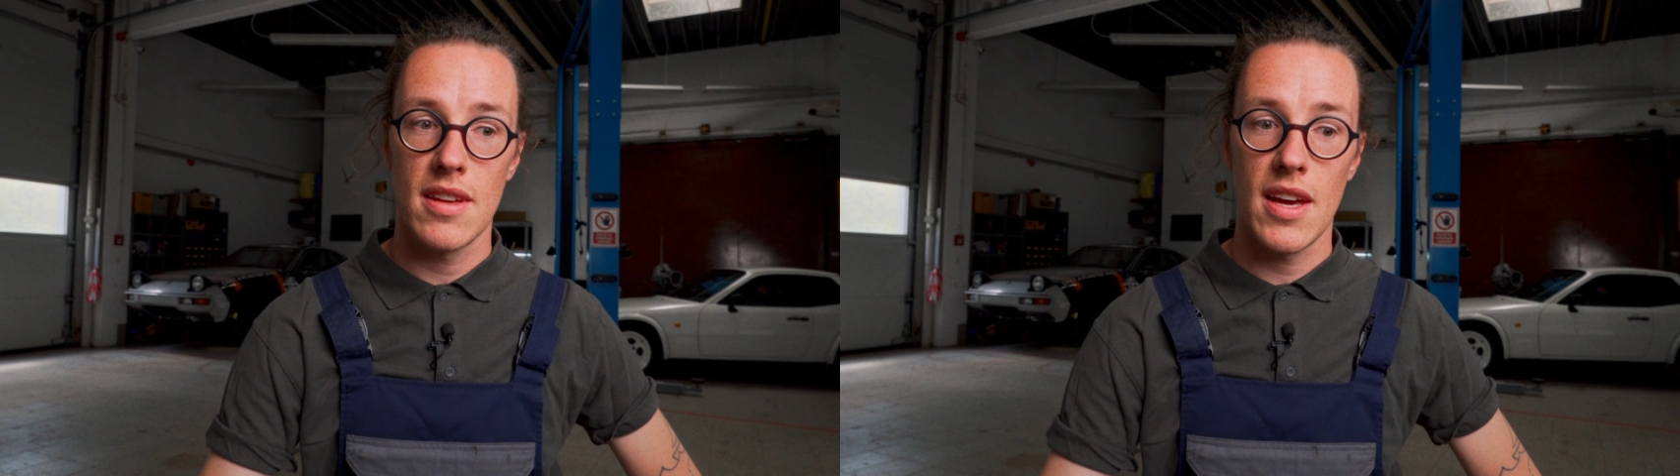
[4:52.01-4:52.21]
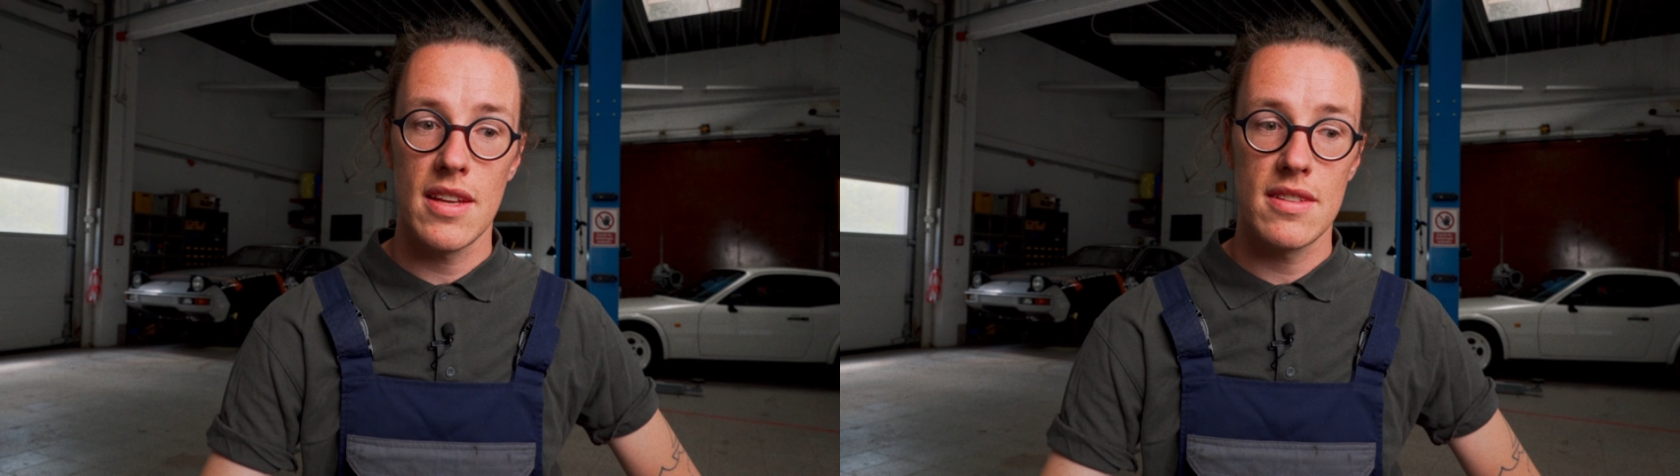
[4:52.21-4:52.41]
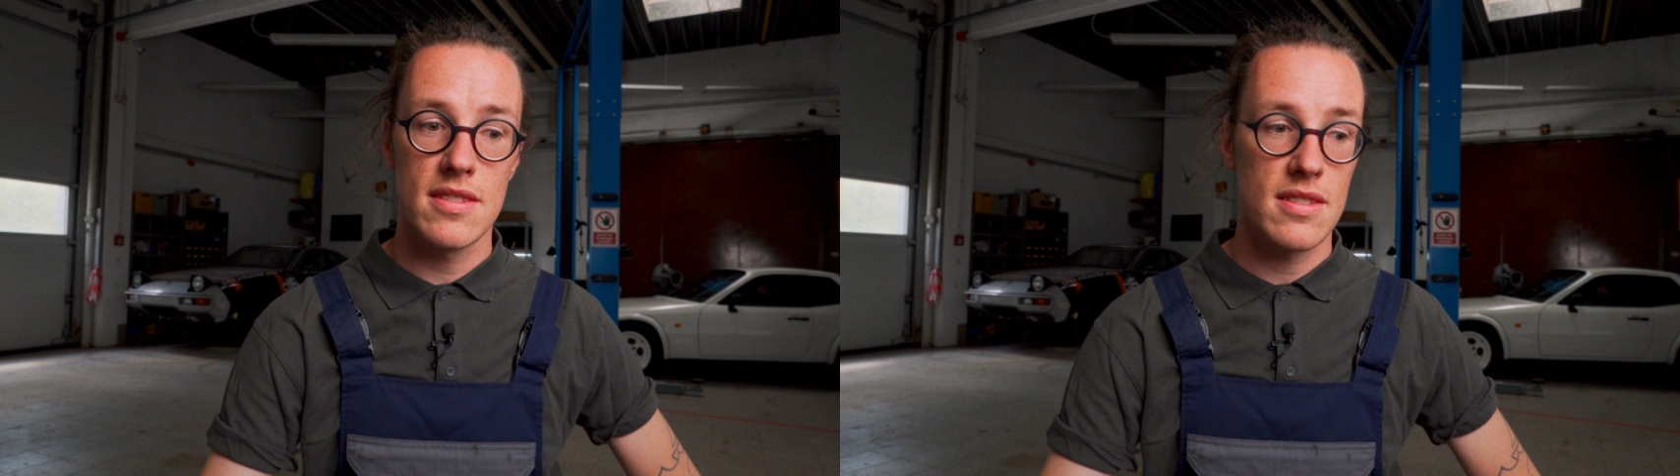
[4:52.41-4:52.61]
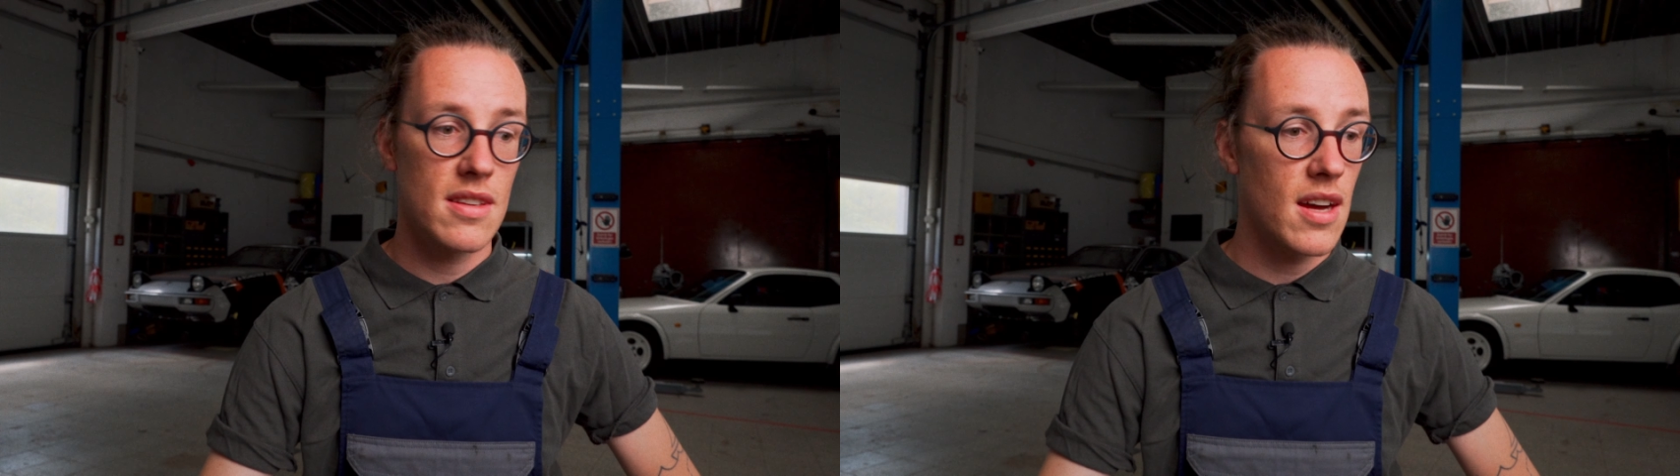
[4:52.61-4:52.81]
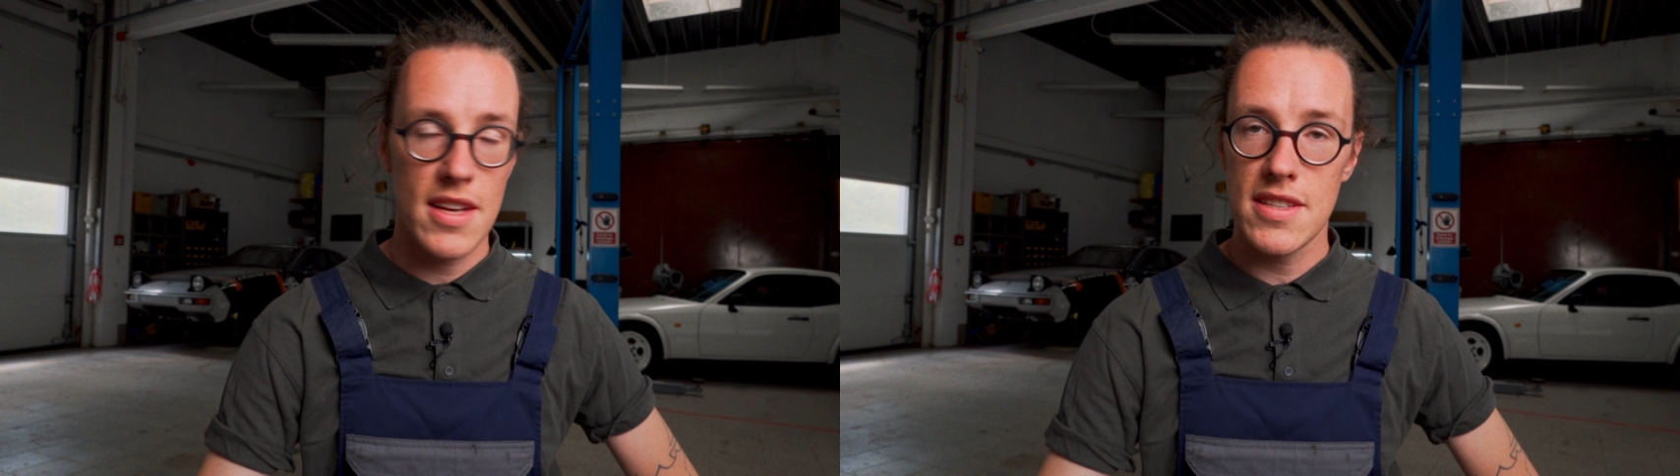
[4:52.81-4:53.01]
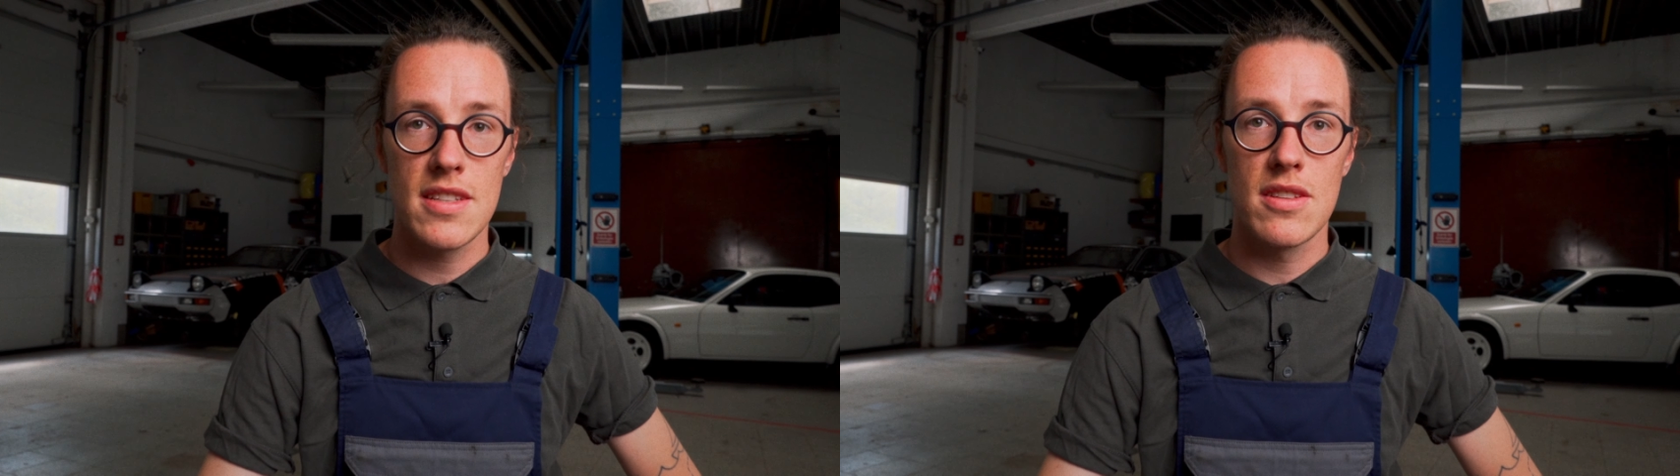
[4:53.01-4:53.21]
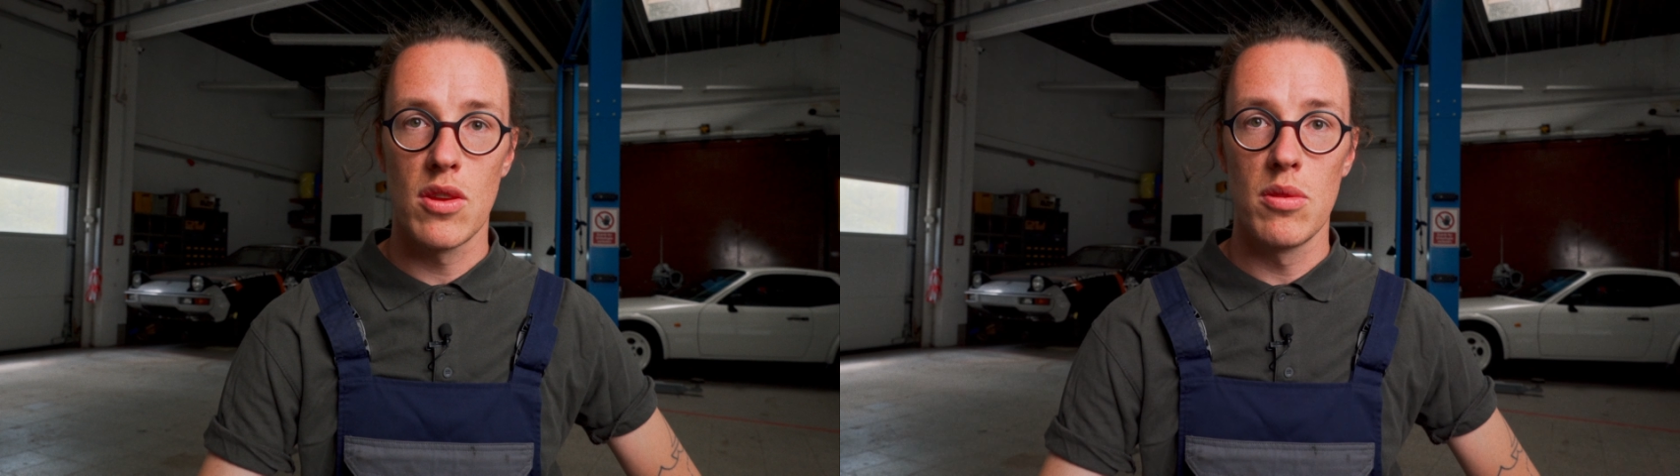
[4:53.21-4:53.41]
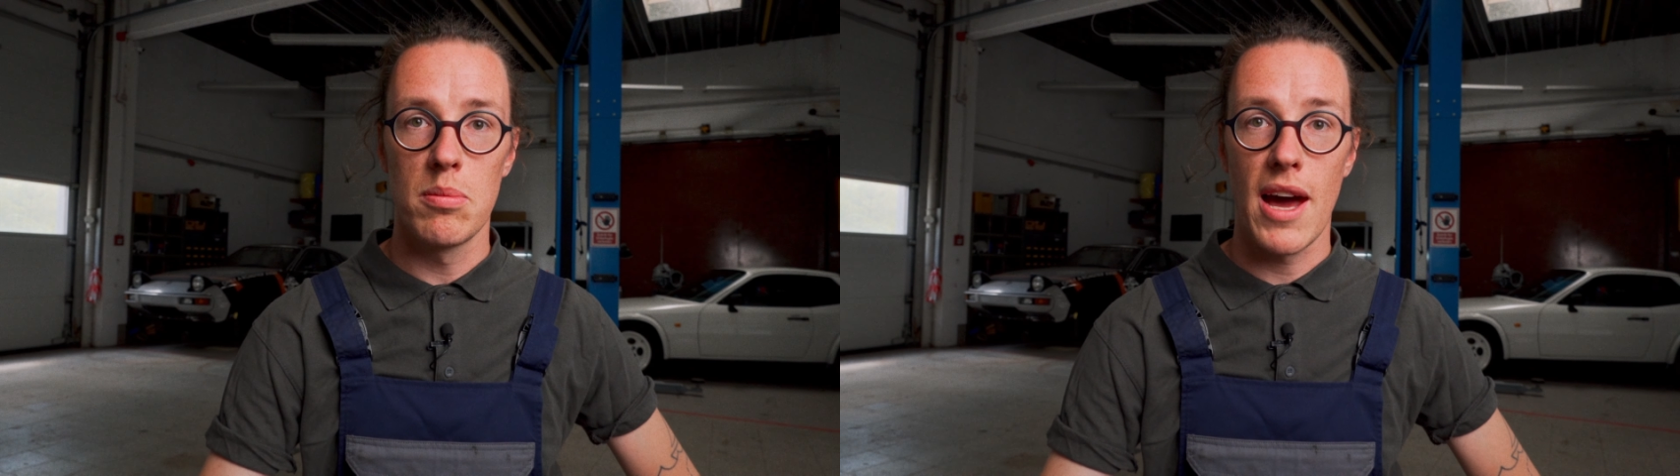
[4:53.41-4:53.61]
And I didn't
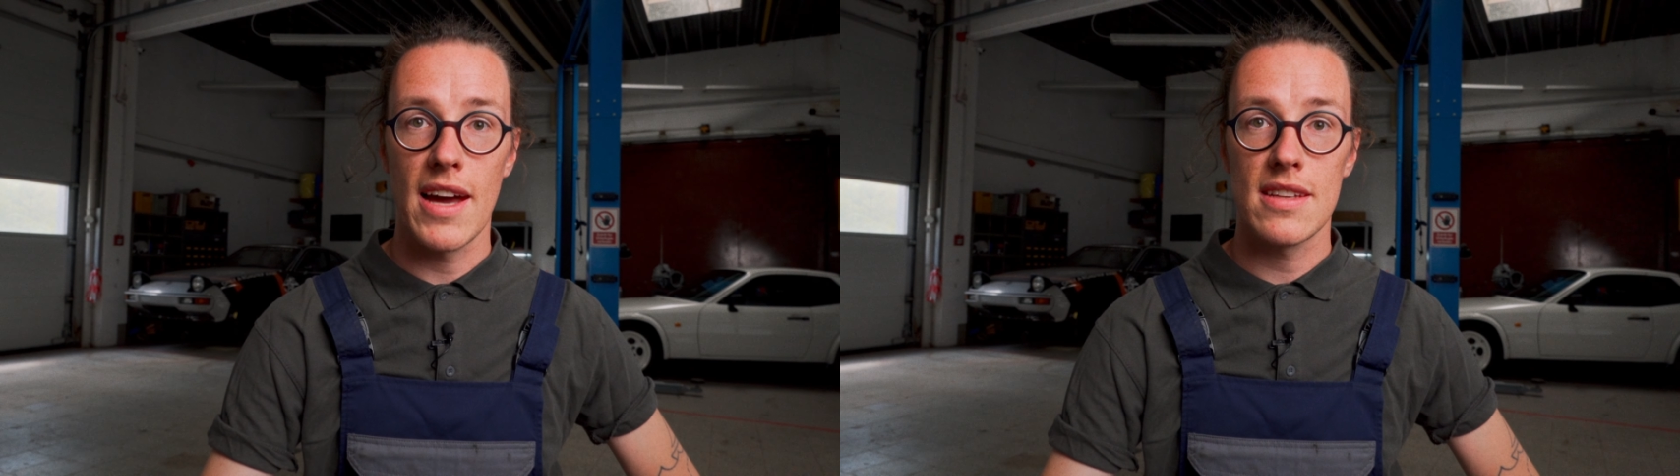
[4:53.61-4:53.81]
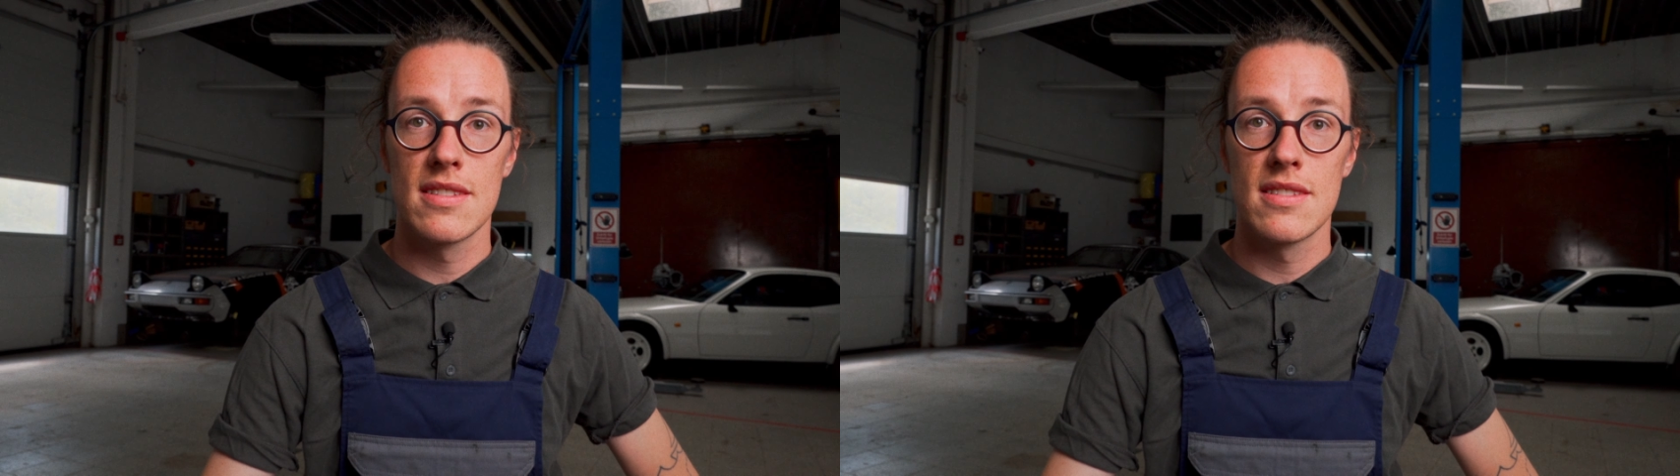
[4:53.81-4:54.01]
hold back.